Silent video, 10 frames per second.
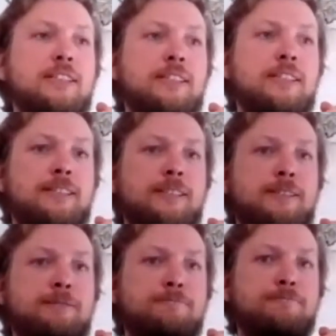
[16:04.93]

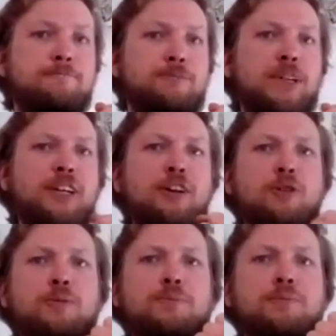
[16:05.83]
But I
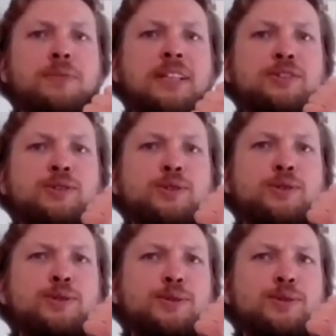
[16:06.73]
hope that
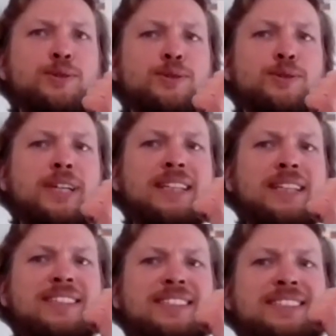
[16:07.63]
you get
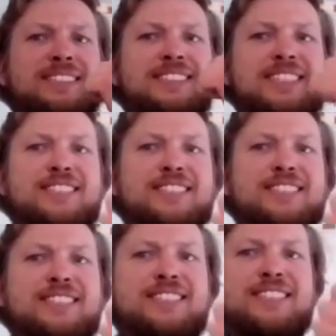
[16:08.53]
the gist of
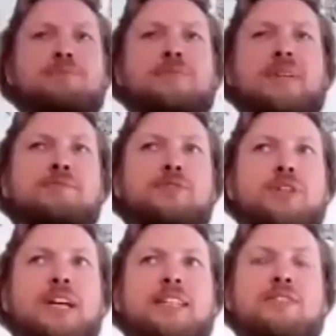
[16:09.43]
what I'm
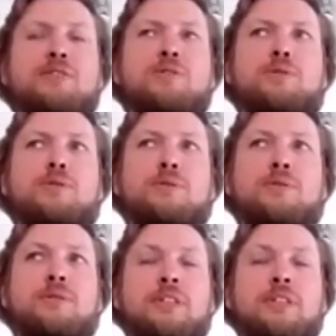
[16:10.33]
trying to